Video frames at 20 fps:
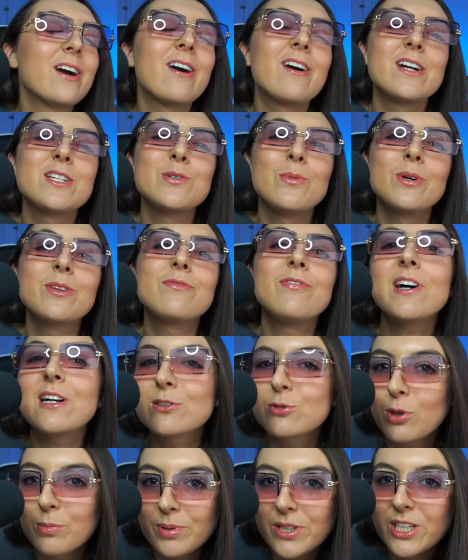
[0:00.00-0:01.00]
All right, do you want the final
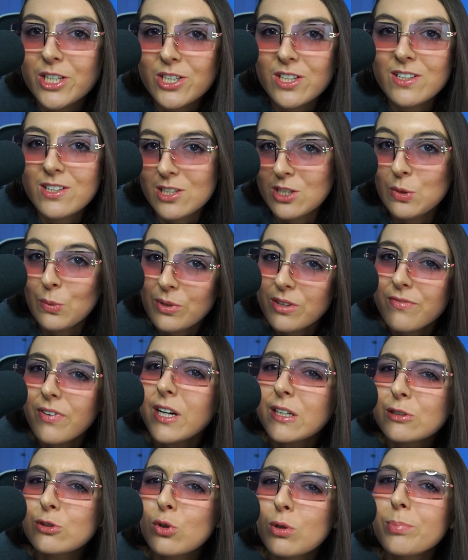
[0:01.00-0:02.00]
score prediction? Do you want the
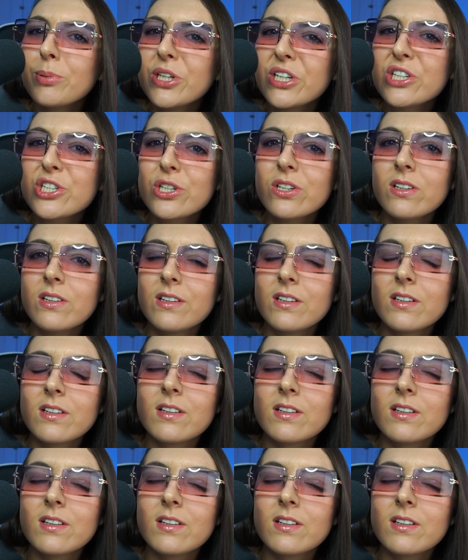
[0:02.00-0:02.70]
final score prediction?